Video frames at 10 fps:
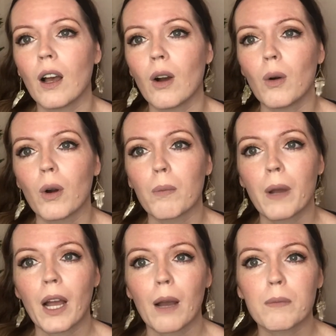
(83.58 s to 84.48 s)
Or
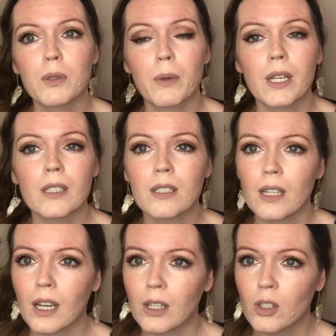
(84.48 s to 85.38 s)
perhaps we can
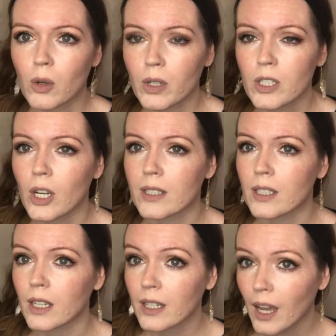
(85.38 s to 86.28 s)
see a dog
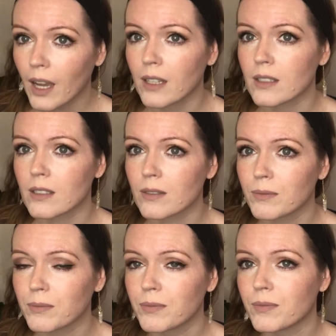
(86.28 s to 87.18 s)
chasing a cat.
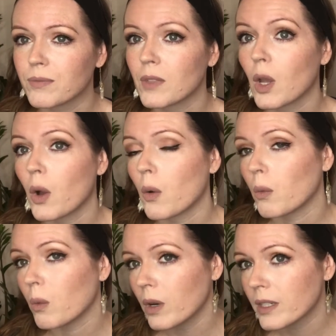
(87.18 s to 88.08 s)

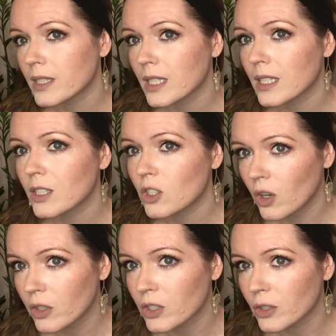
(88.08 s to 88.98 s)
What did the
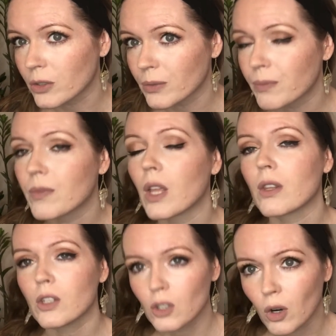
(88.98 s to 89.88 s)
dog do? The
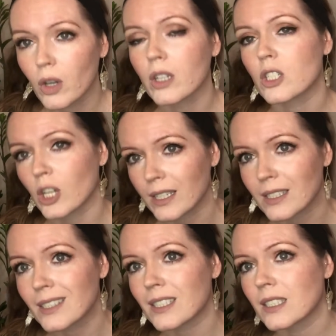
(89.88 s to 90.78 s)
dog
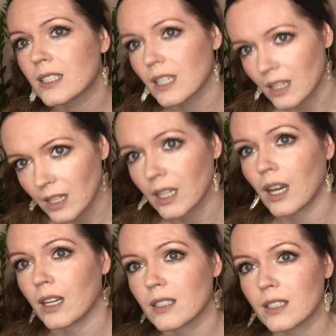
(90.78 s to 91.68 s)
chased the
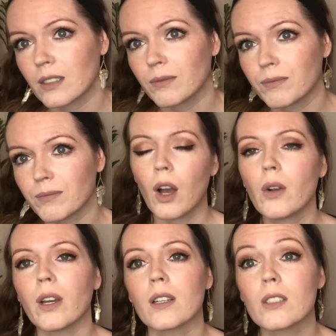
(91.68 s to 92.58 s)
cat.
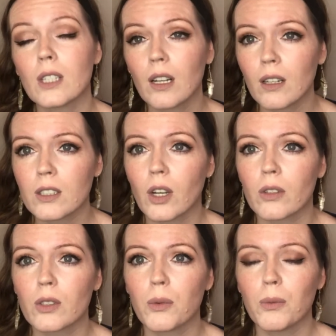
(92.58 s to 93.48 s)
Okay, so now let's go
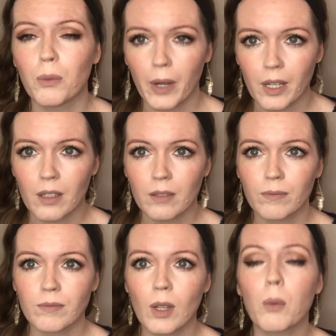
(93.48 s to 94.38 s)
to when.
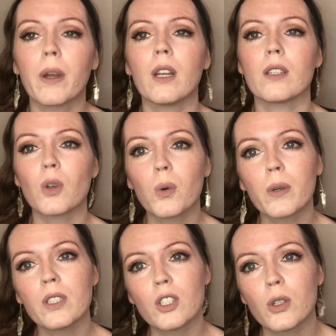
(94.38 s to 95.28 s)
When is
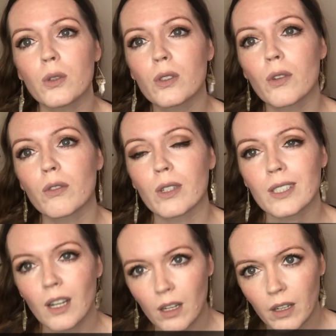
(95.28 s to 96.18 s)
always used for
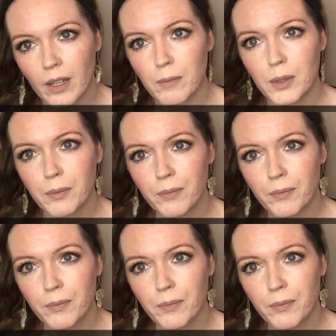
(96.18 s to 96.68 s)
time.